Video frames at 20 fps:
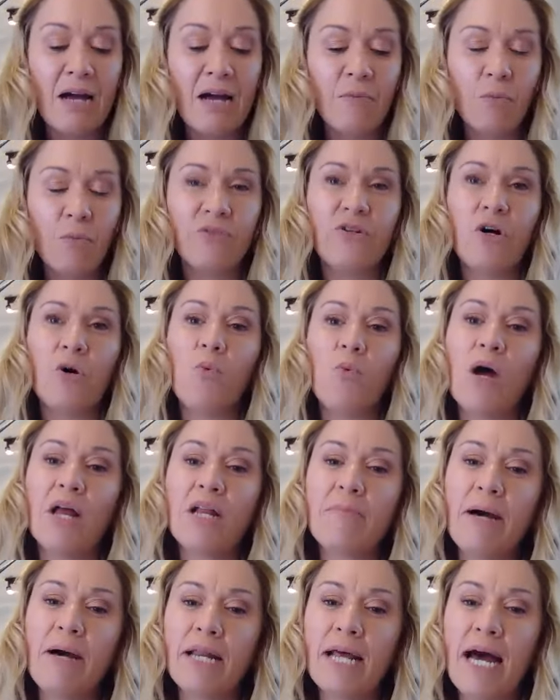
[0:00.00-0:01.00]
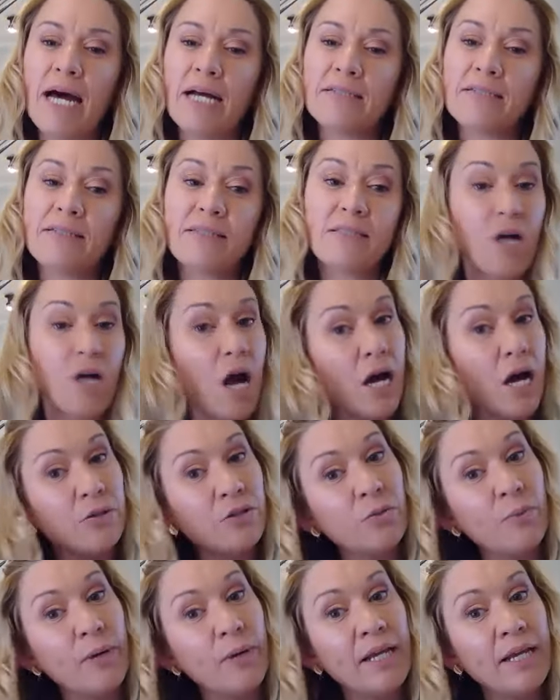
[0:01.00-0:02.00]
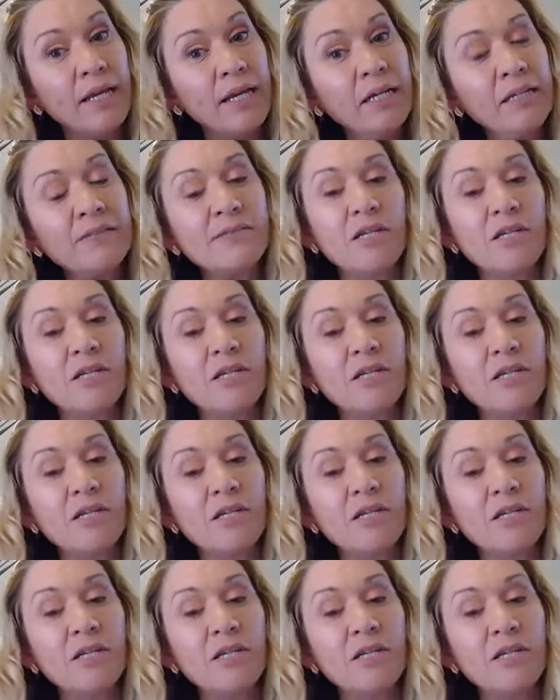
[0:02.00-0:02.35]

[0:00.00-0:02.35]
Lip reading: We've got one about how to style your wedding.